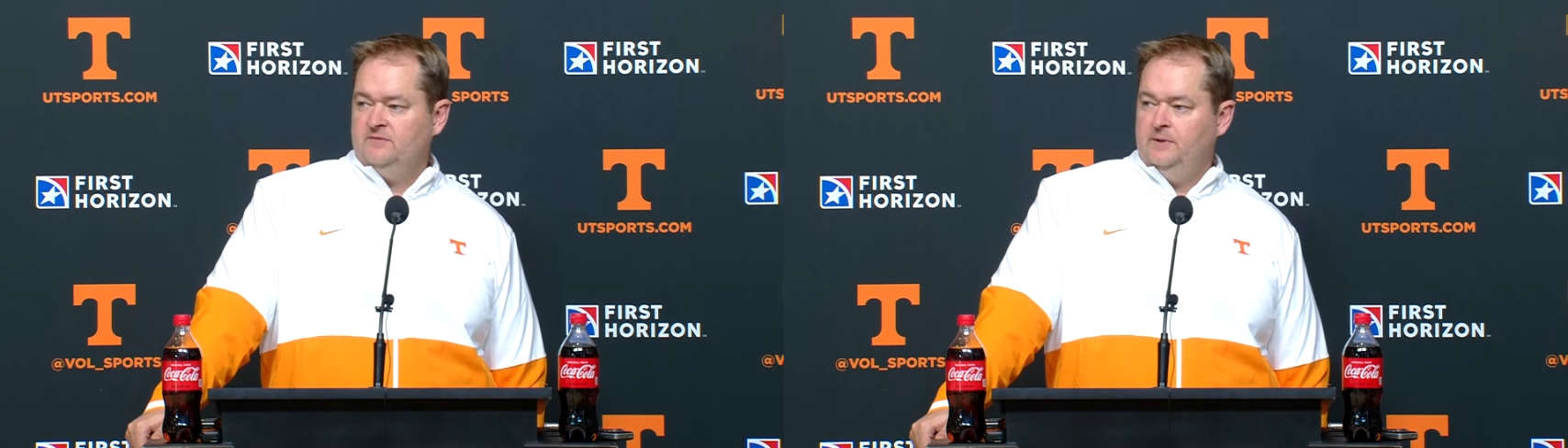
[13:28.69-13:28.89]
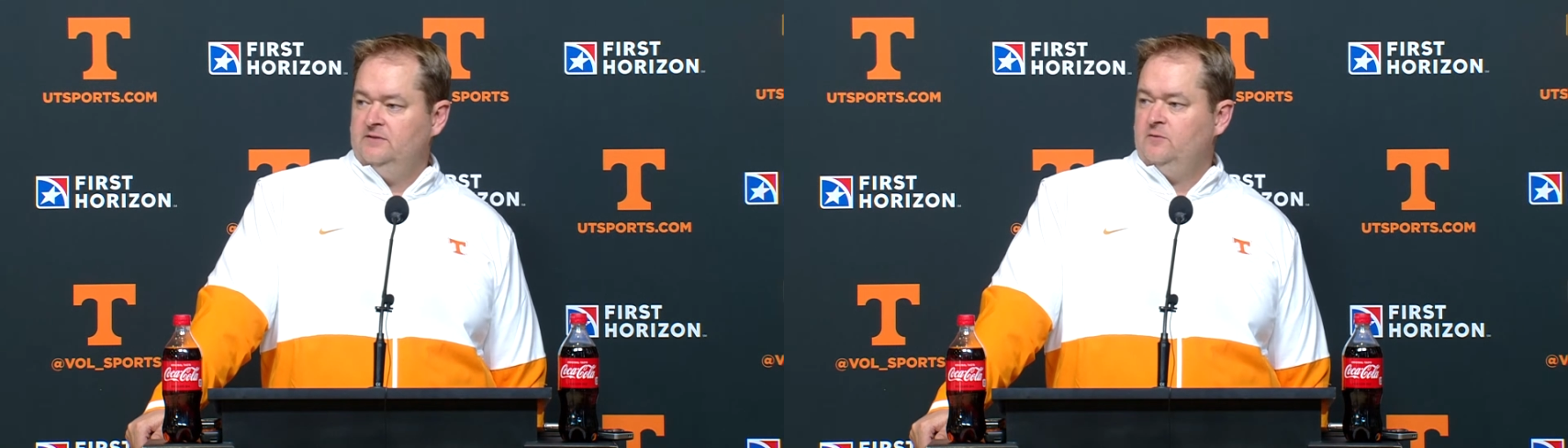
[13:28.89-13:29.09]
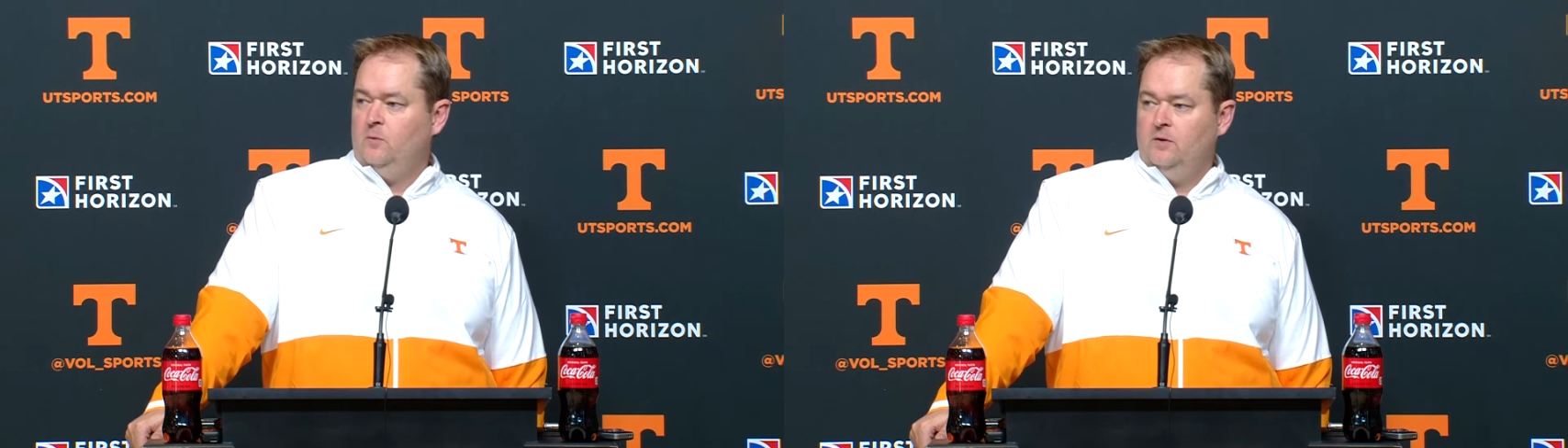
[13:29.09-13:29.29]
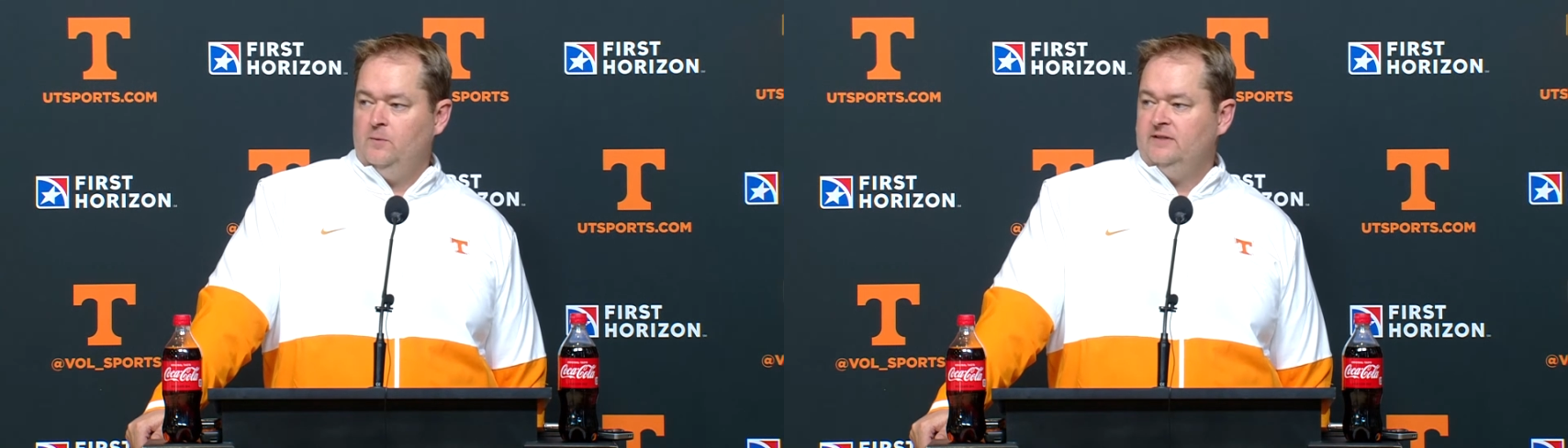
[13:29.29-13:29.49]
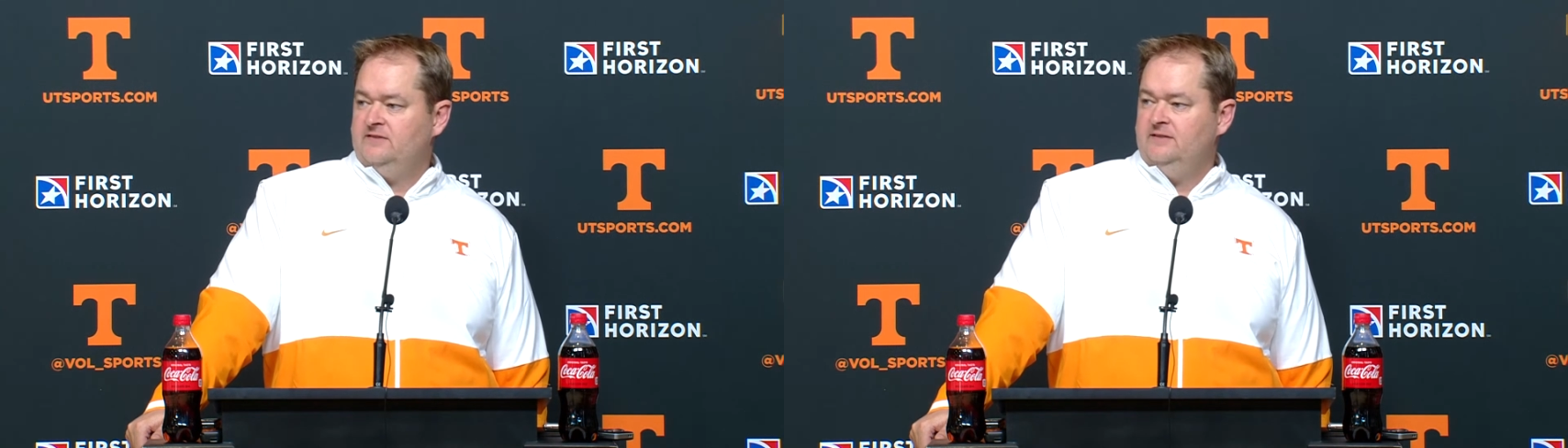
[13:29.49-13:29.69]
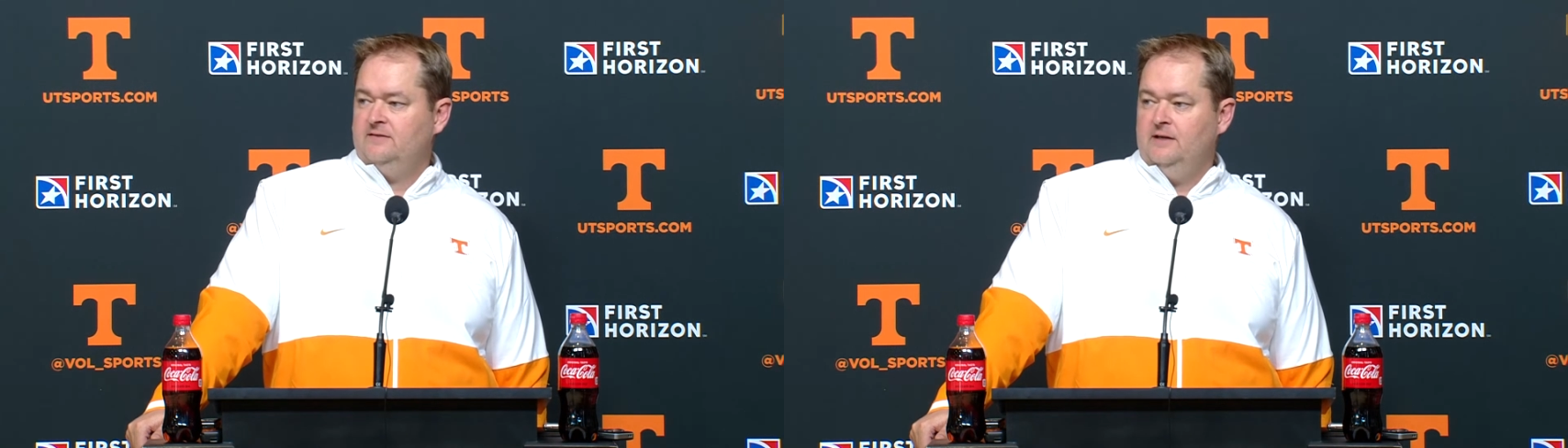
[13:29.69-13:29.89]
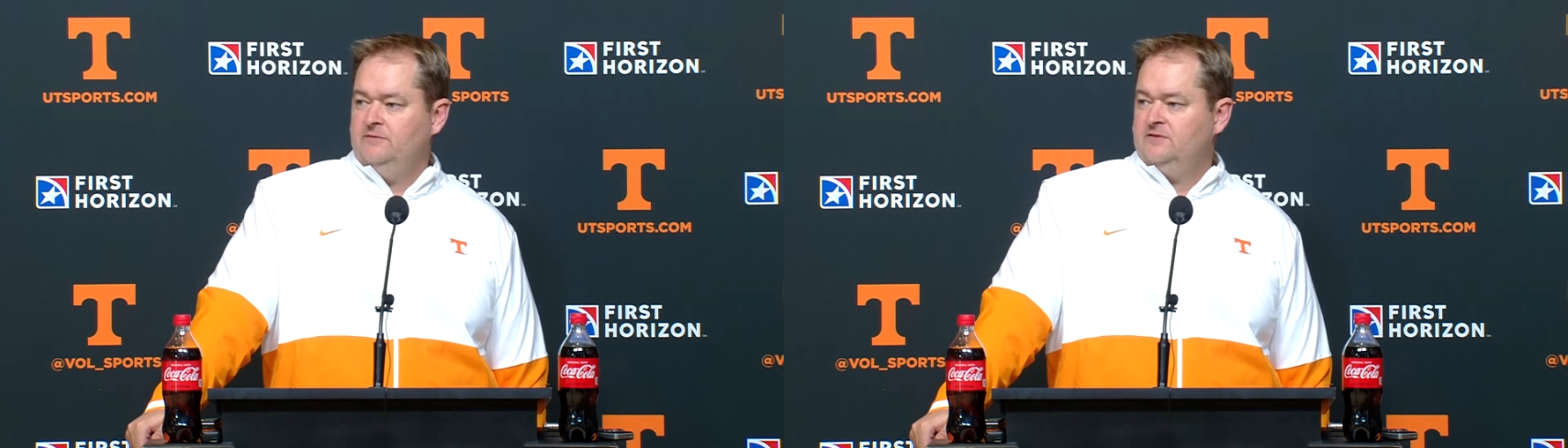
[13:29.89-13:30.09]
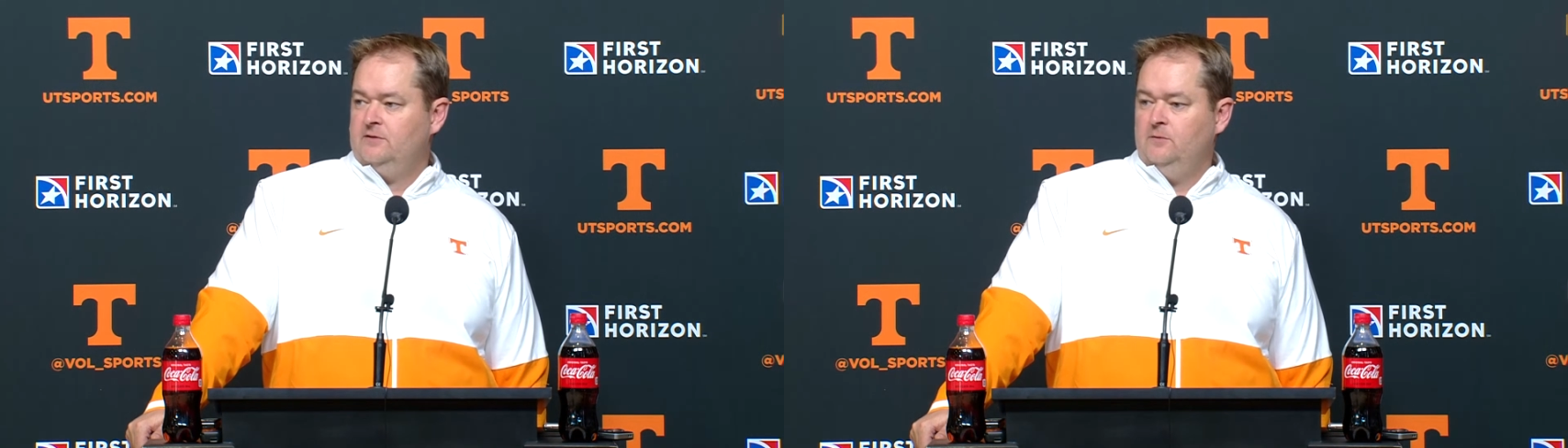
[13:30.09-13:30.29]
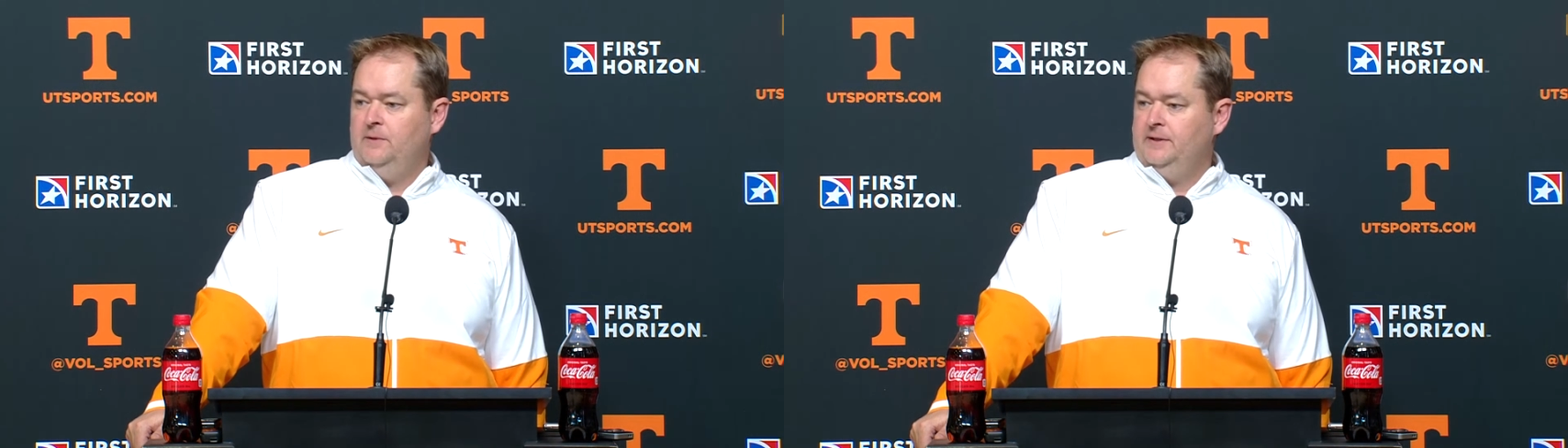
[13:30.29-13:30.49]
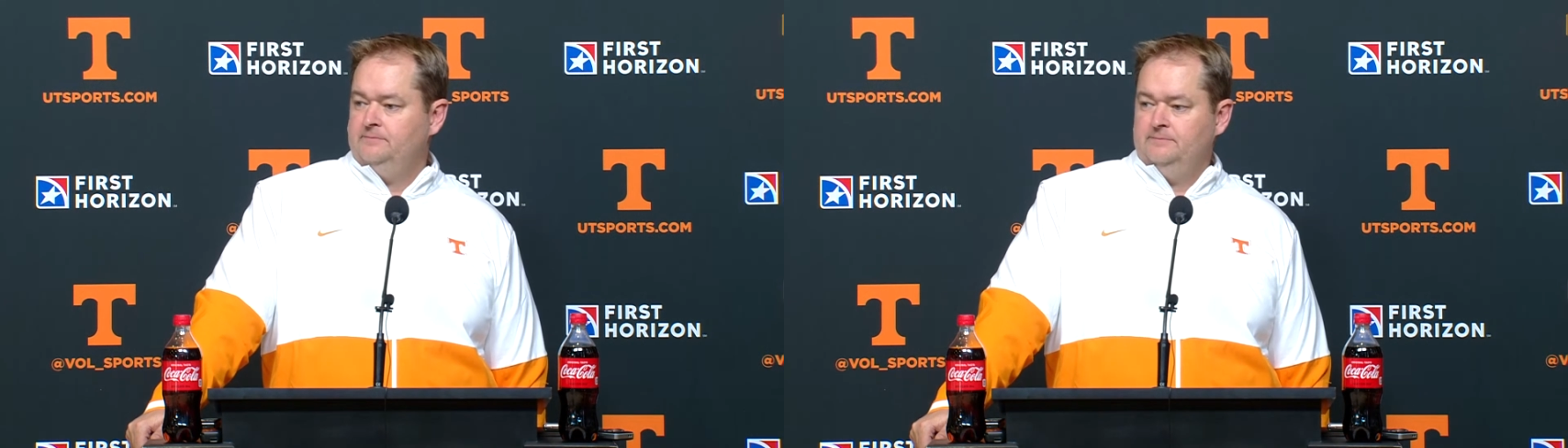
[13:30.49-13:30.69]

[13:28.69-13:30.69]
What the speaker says: but it's a one-week season every single week.